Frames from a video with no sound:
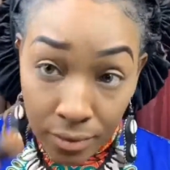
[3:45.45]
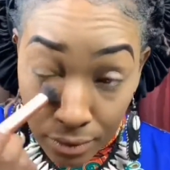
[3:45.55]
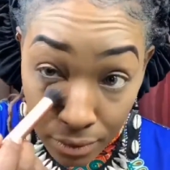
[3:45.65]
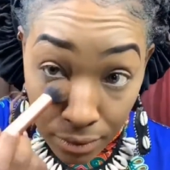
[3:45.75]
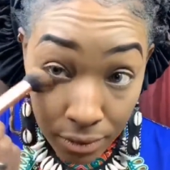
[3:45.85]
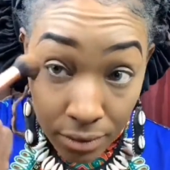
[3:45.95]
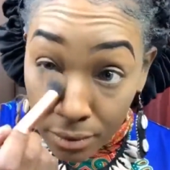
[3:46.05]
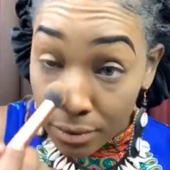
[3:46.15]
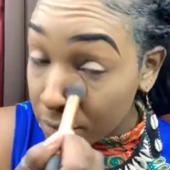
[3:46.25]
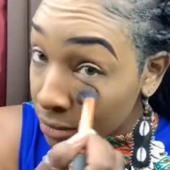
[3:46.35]
for my
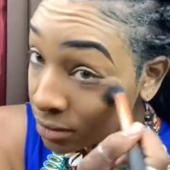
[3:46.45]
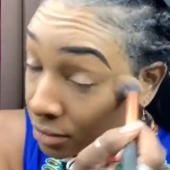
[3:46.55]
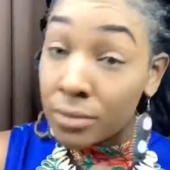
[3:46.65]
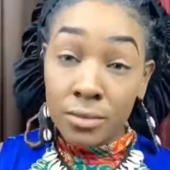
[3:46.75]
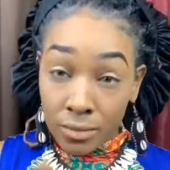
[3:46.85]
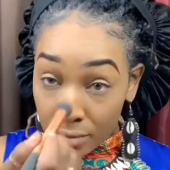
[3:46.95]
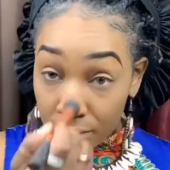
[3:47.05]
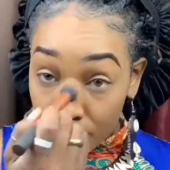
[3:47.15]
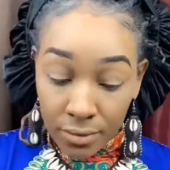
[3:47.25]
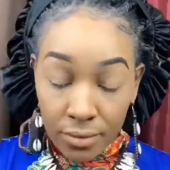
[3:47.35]
cheekbones, I go
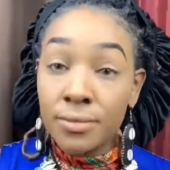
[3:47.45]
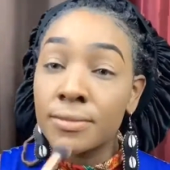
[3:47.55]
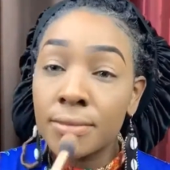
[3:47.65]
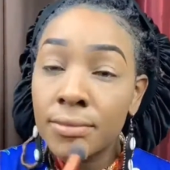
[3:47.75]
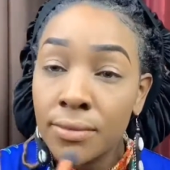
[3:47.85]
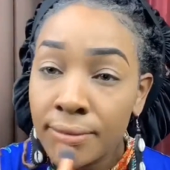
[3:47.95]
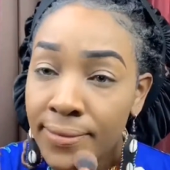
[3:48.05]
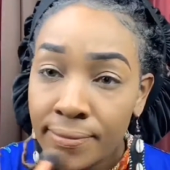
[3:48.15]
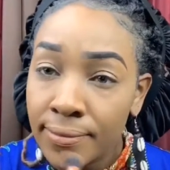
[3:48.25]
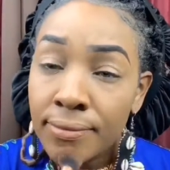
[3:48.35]
in with another
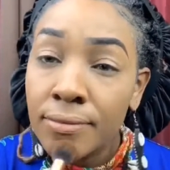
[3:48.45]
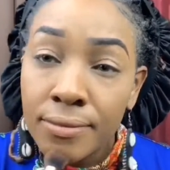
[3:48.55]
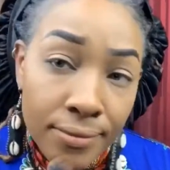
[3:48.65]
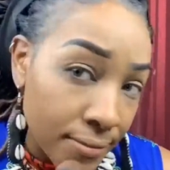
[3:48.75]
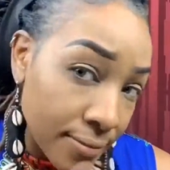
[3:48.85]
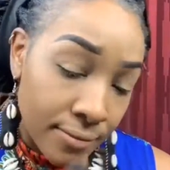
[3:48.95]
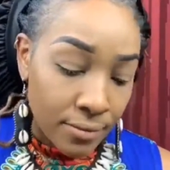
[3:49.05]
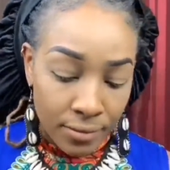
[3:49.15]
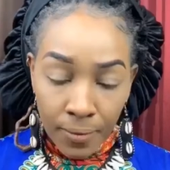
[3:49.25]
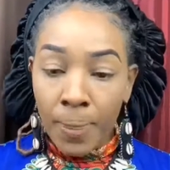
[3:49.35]
shade
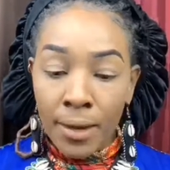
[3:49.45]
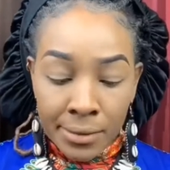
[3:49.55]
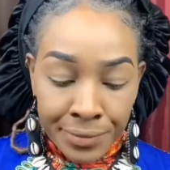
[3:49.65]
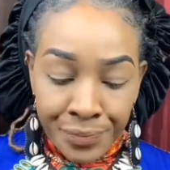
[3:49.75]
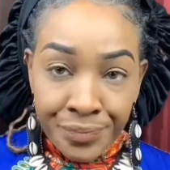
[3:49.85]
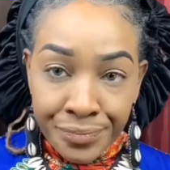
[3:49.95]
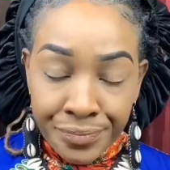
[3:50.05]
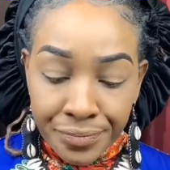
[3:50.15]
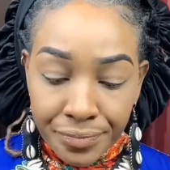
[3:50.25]
called Bronze.